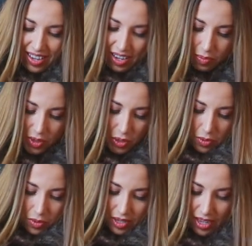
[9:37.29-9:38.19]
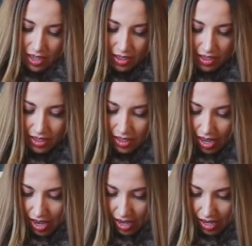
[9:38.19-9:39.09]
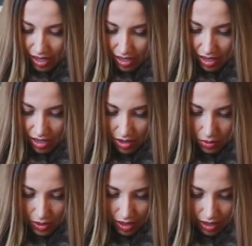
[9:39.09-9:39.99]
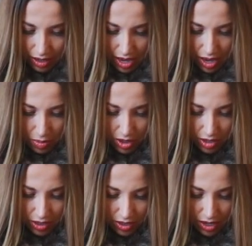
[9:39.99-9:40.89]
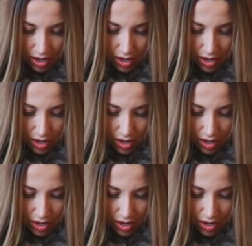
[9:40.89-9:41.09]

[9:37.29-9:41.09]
Let me show you the inside with the labels.